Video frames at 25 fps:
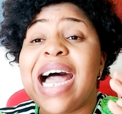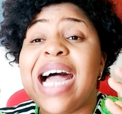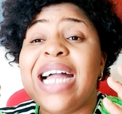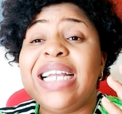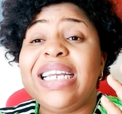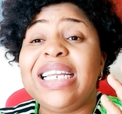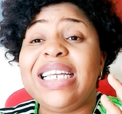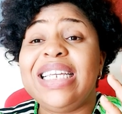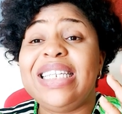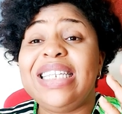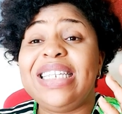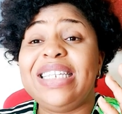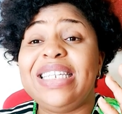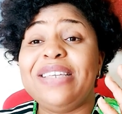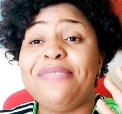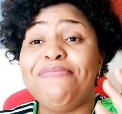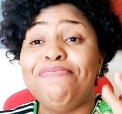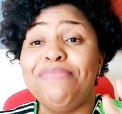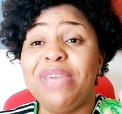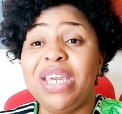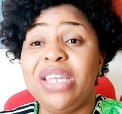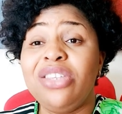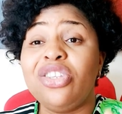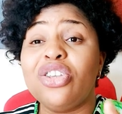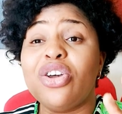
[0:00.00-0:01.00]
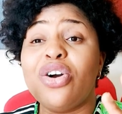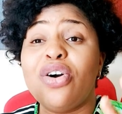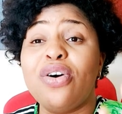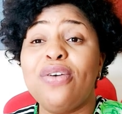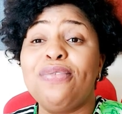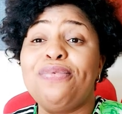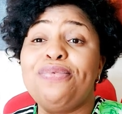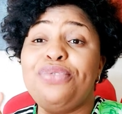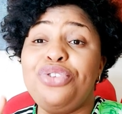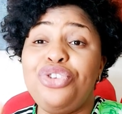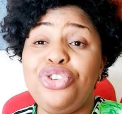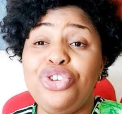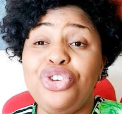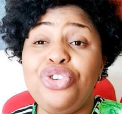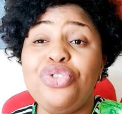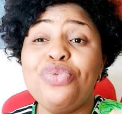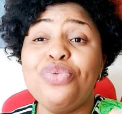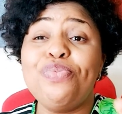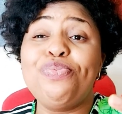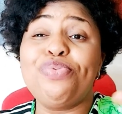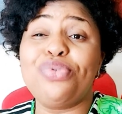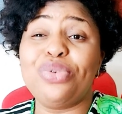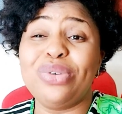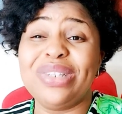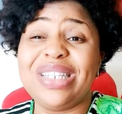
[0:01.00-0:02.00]
and it's a means of you
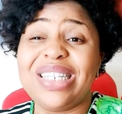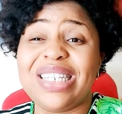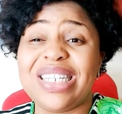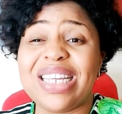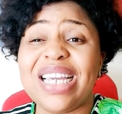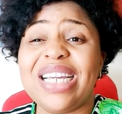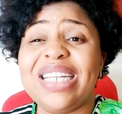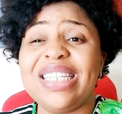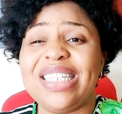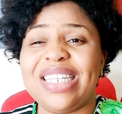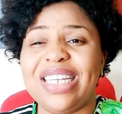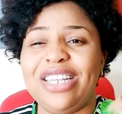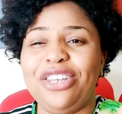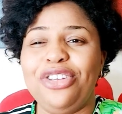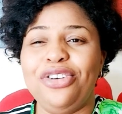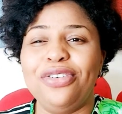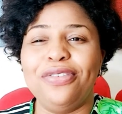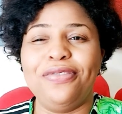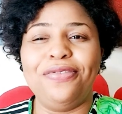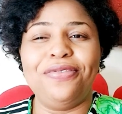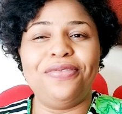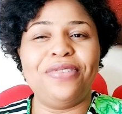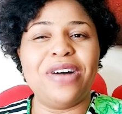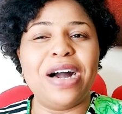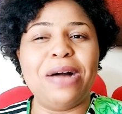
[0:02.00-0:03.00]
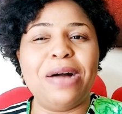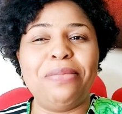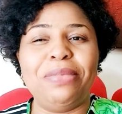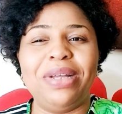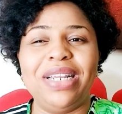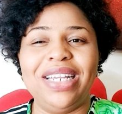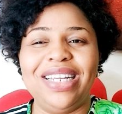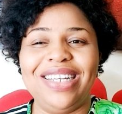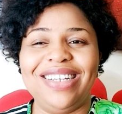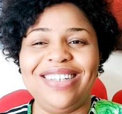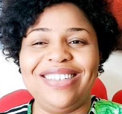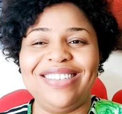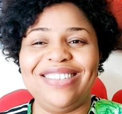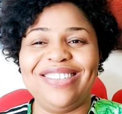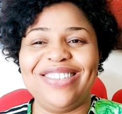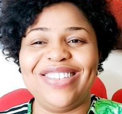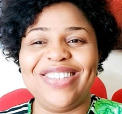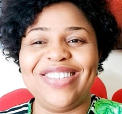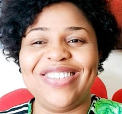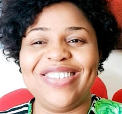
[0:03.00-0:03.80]
protecting your family.